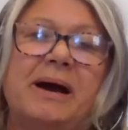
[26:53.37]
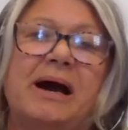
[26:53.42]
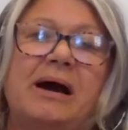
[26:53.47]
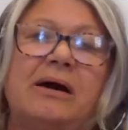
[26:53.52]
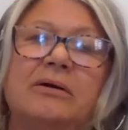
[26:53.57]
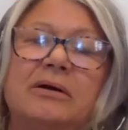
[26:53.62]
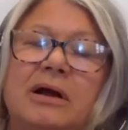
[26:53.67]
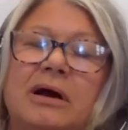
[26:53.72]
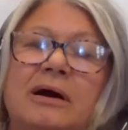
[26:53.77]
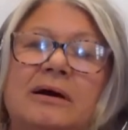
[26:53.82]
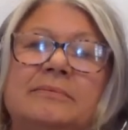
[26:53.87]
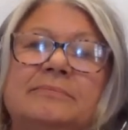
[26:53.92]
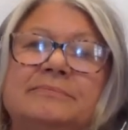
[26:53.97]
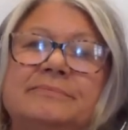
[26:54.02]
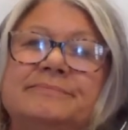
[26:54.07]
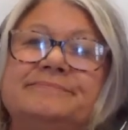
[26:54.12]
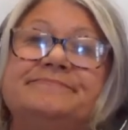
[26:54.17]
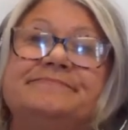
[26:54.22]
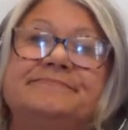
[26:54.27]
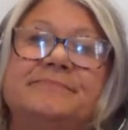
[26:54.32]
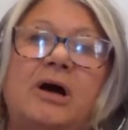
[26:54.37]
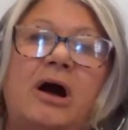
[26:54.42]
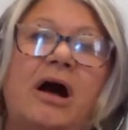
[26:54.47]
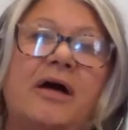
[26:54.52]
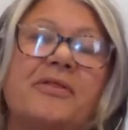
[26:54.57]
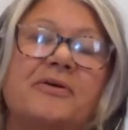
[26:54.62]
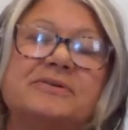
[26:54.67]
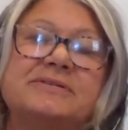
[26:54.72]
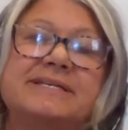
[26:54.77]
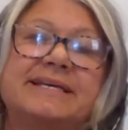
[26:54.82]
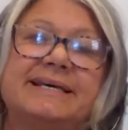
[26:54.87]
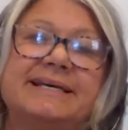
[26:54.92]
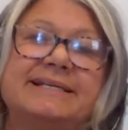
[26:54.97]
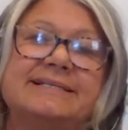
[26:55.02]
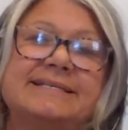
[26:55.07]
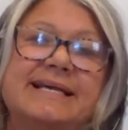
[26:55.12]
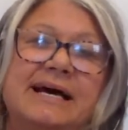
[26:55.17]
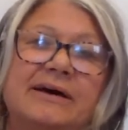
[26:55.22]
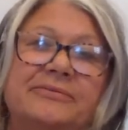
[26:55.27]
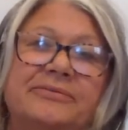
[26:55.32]
about all those
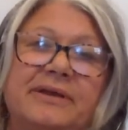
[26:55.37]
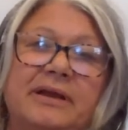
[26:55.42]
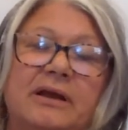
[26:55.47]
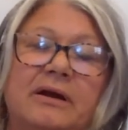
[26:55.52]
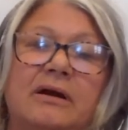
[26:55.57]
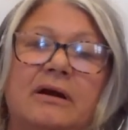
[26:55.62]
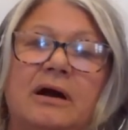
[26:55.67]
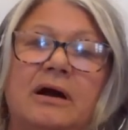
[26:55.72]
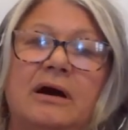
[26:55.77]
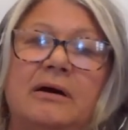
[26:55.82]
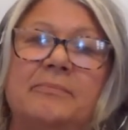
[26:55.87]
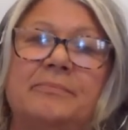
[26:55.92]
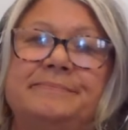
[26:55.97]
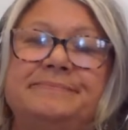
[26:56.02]
kids out there